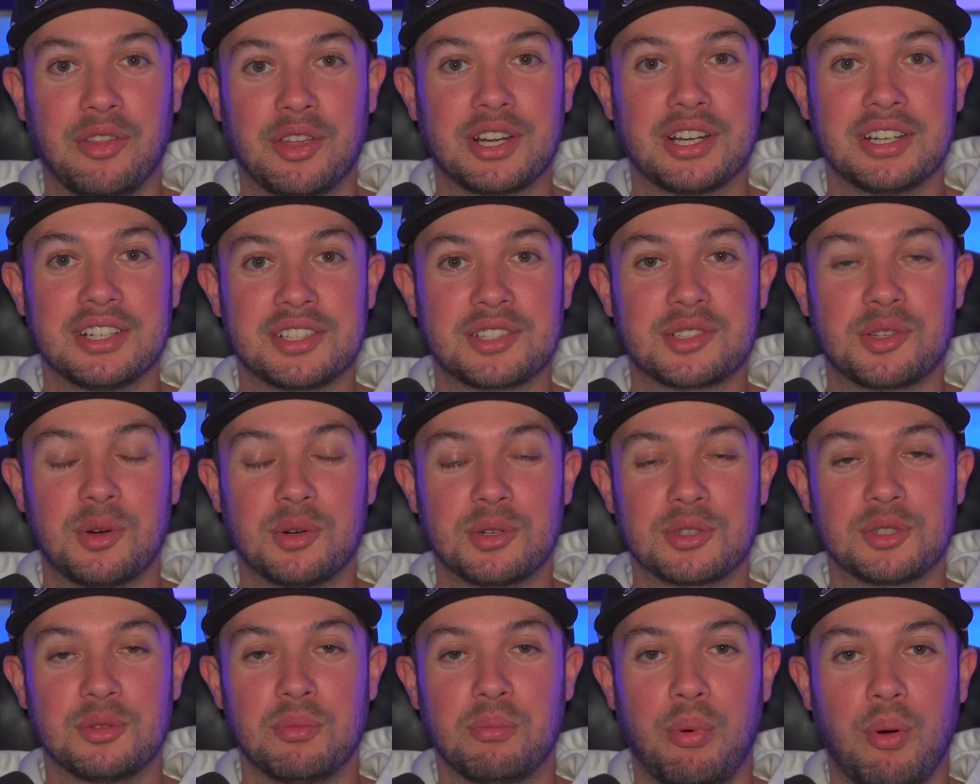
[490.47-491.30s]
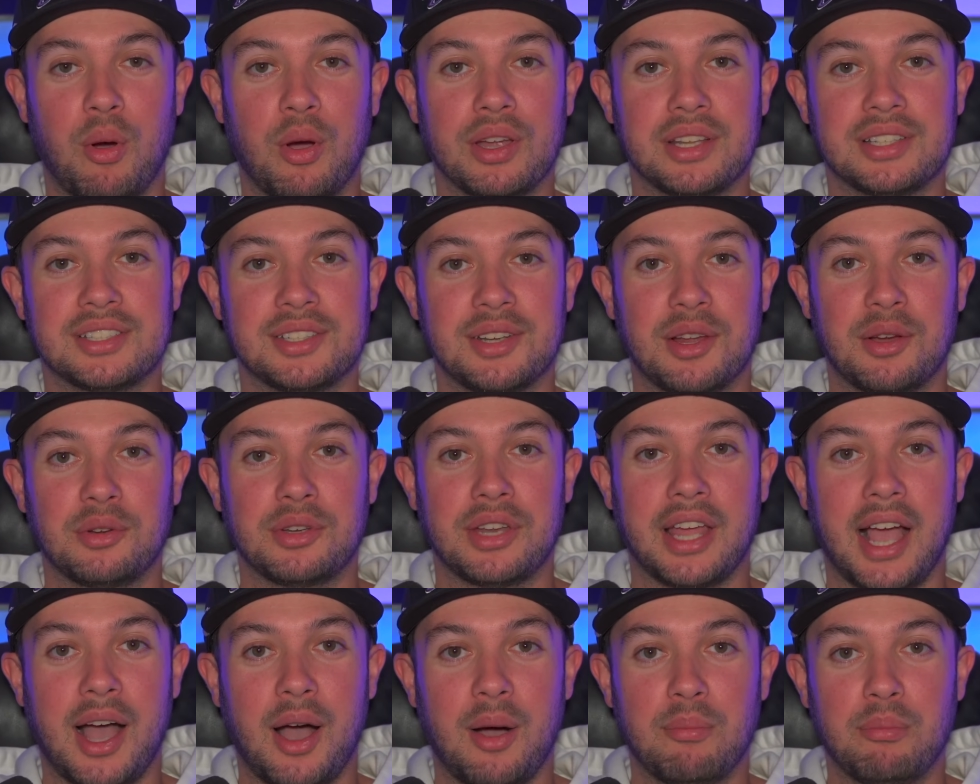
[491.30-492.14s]
They're going to score some points, no
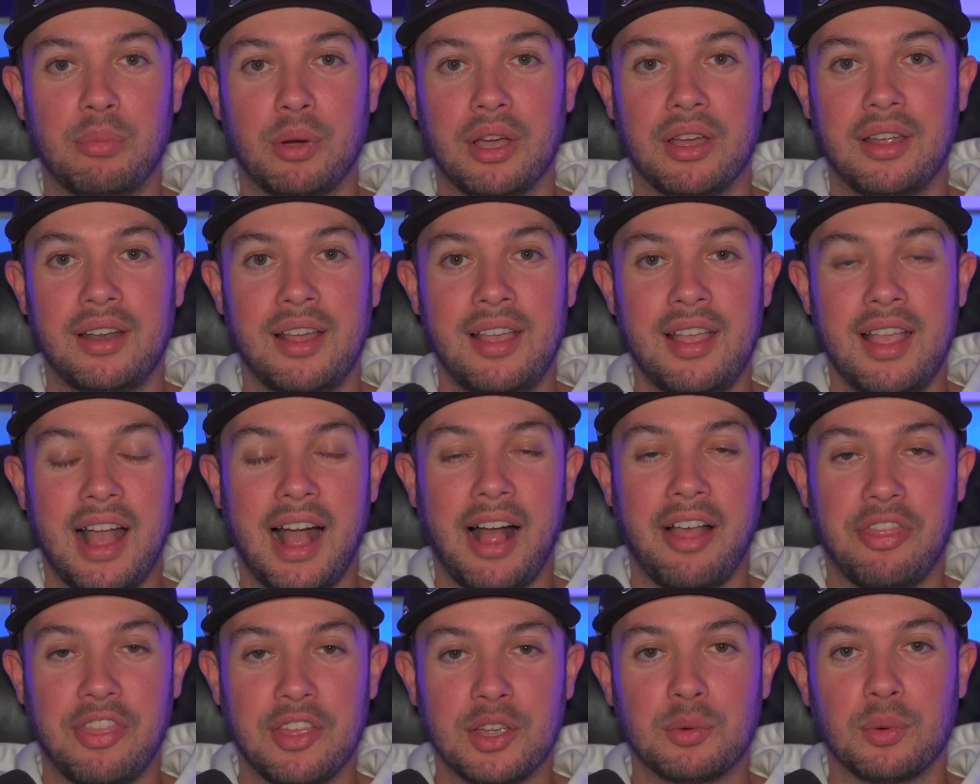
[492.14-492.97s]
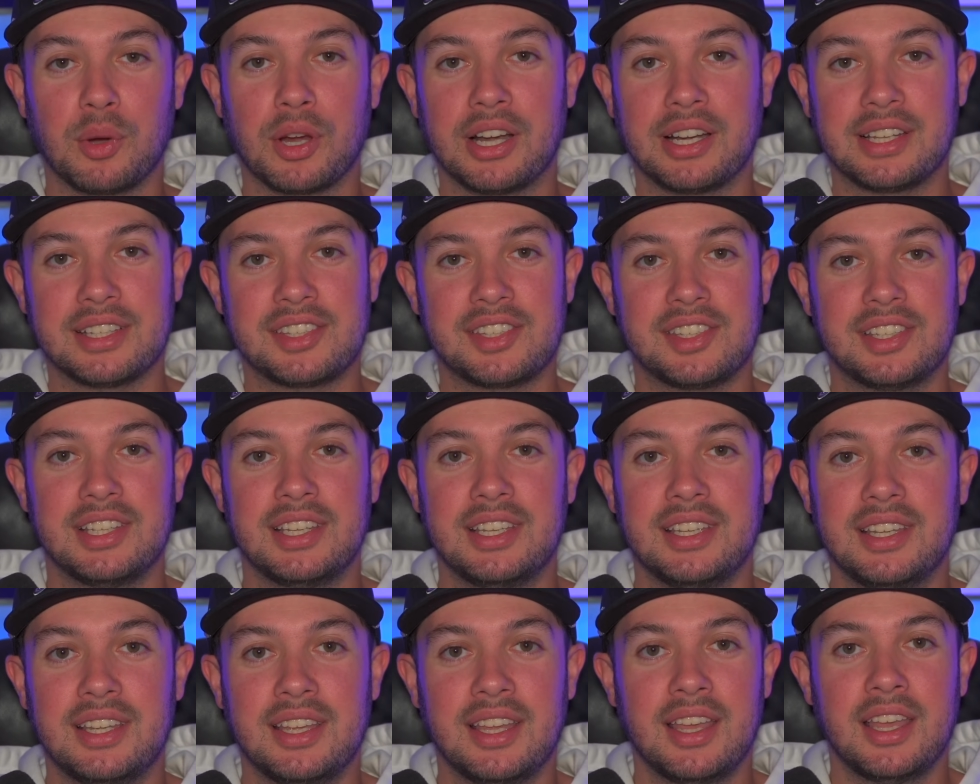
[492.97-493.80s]
doubt, but I think we're going to
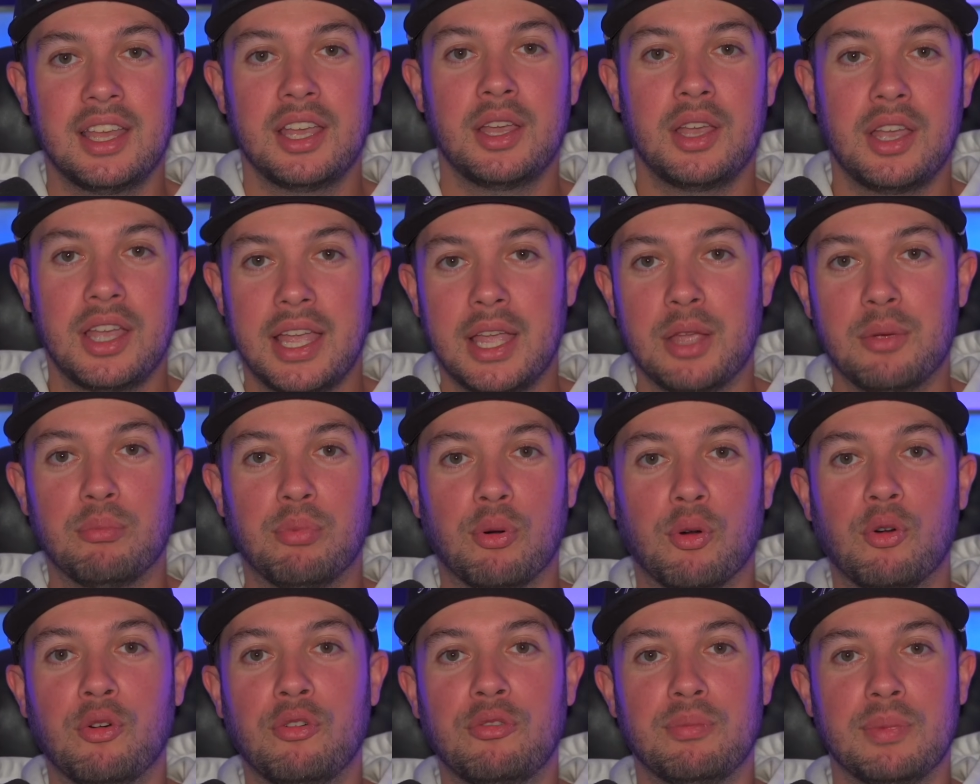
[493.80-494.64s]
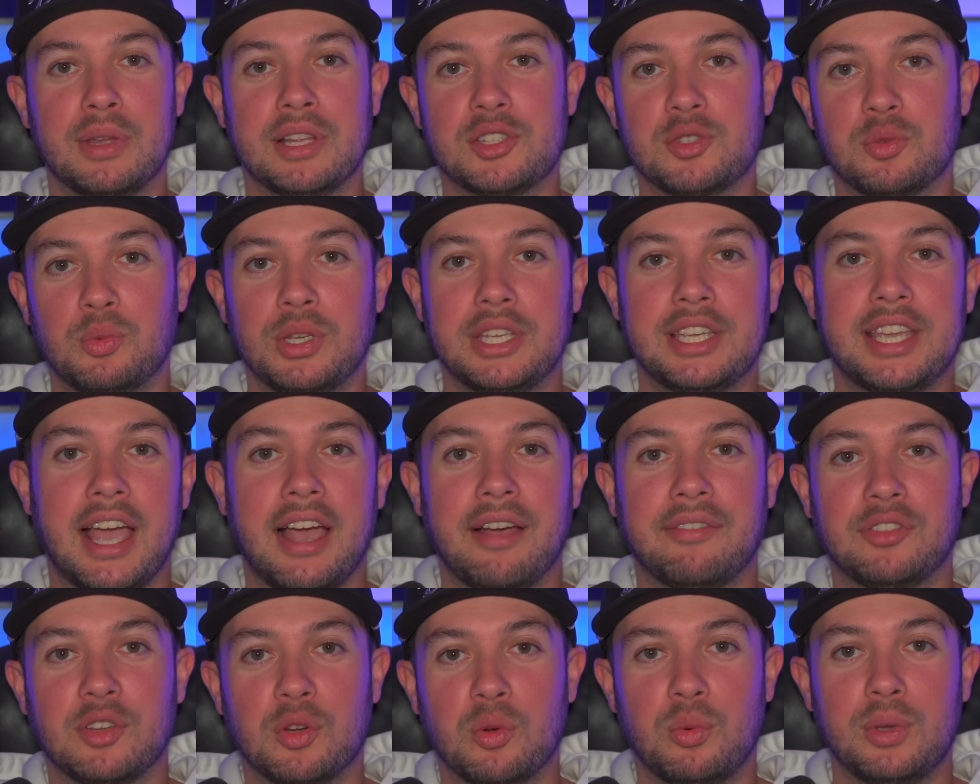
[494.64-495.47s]
see improvements week
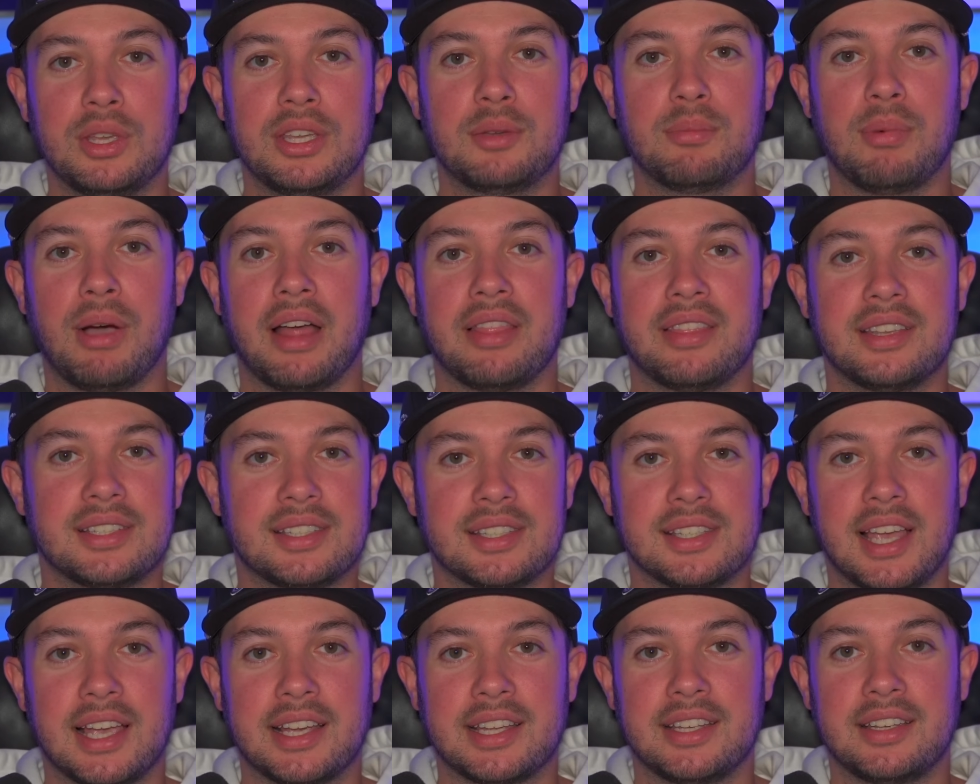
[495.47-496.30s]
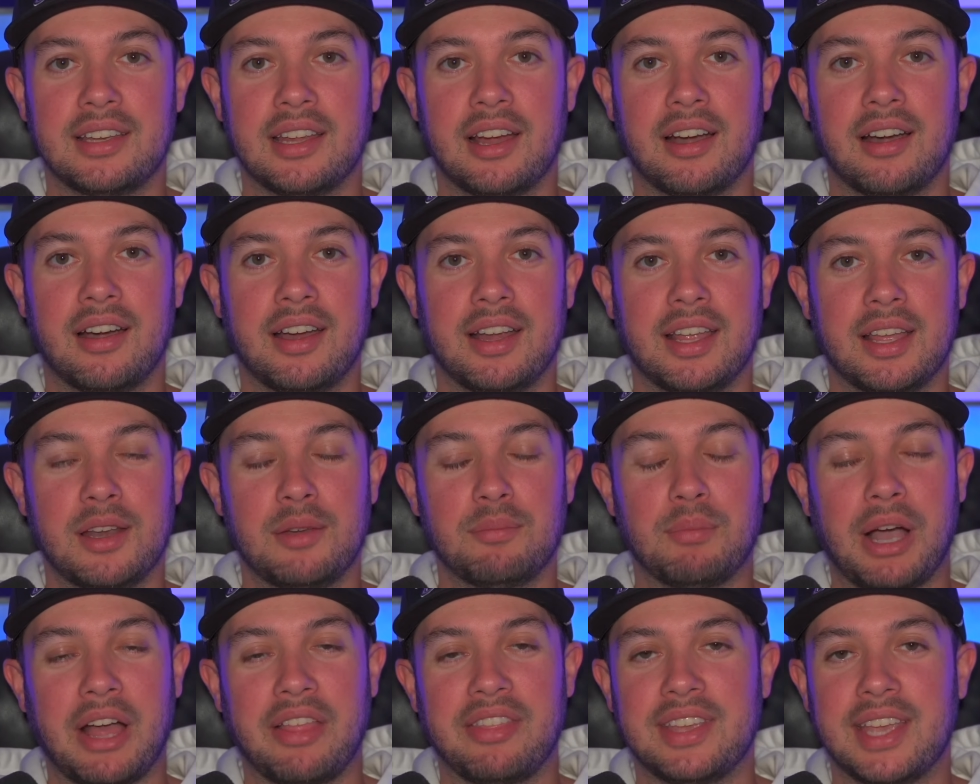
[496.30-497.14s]
after week by this secondary.
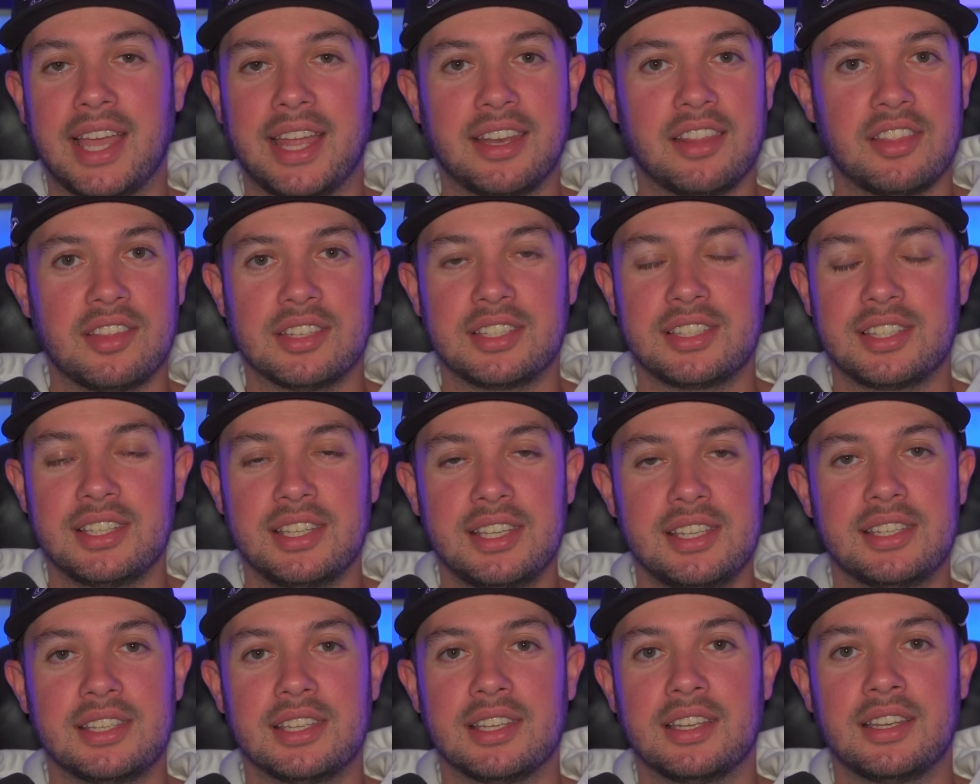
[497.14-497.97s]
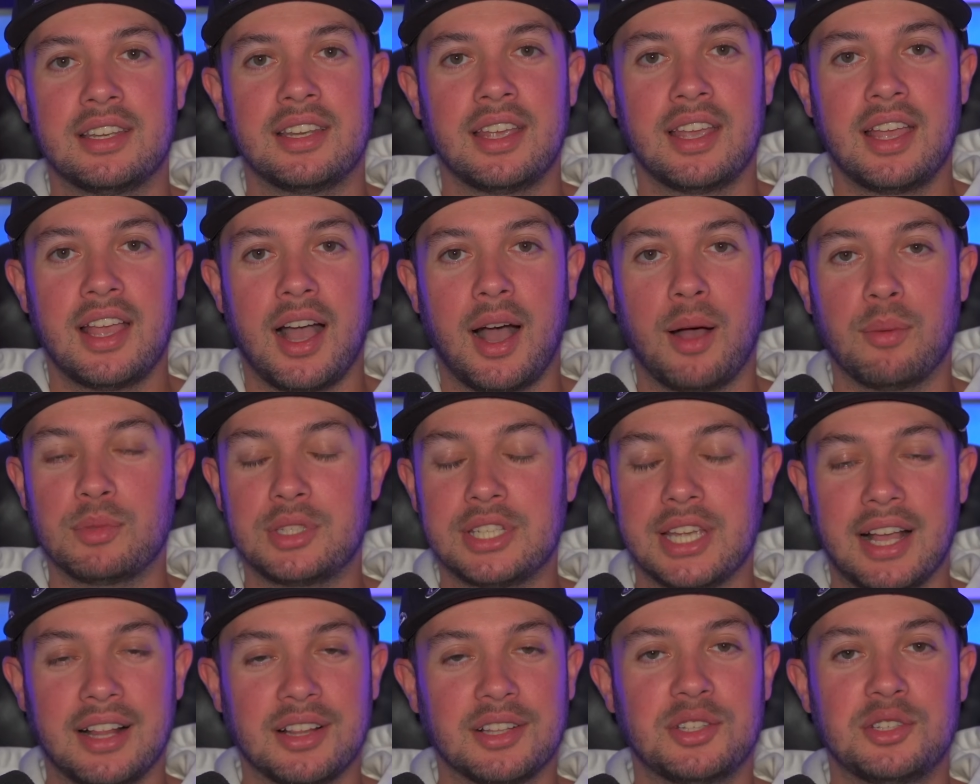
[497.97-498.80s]
And by the end of the season, I'm
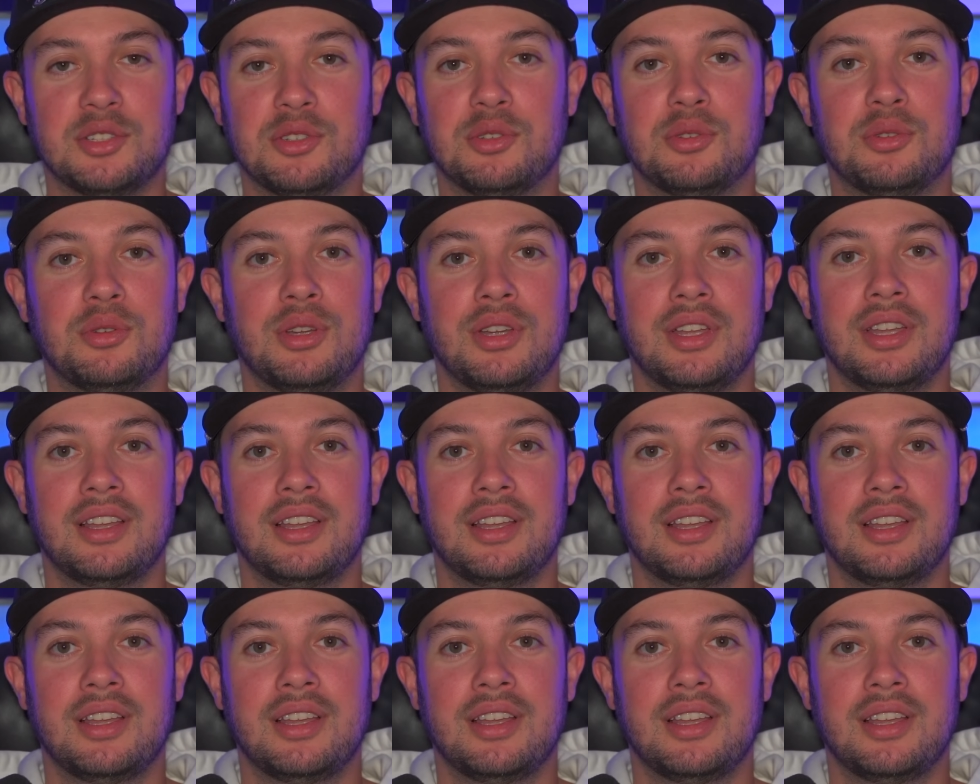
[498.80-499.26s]
telling you,